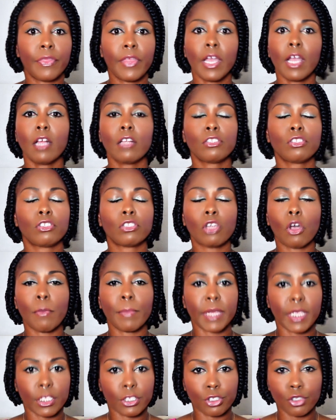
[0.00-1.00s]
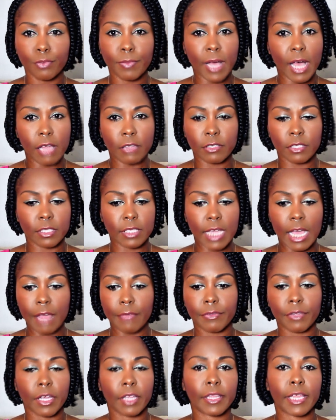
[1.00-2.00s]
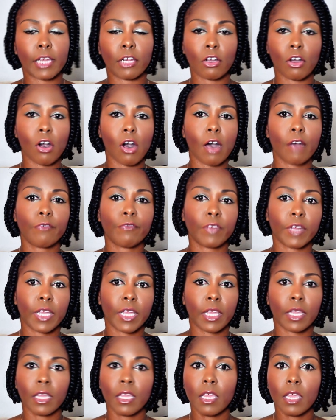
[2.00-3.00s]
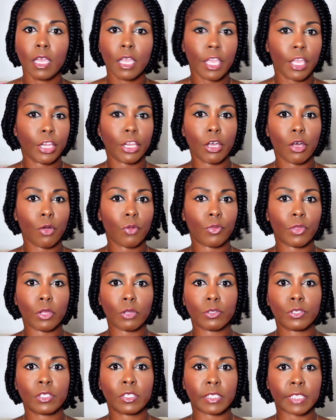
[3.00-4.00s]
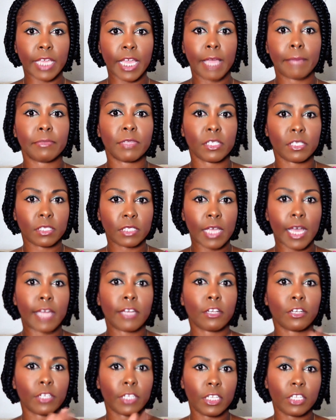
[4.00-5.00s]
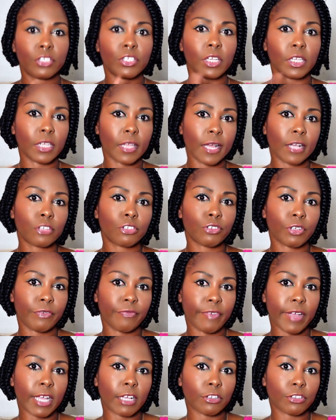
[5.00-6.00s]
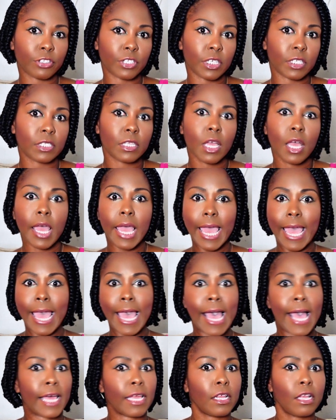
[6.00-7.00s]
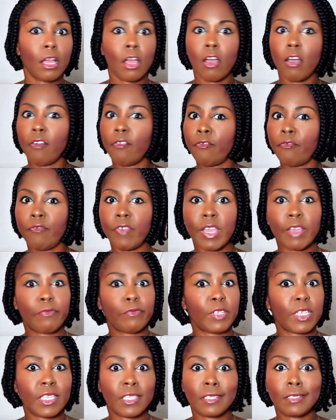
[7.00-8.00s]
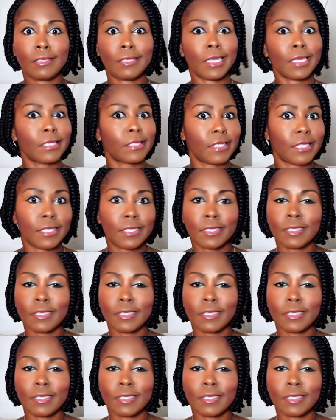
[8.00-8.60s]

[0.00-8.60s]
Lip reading: there are so many dupe houses out there that are offering, those same designer niche and luxury fragrances at 50, 60,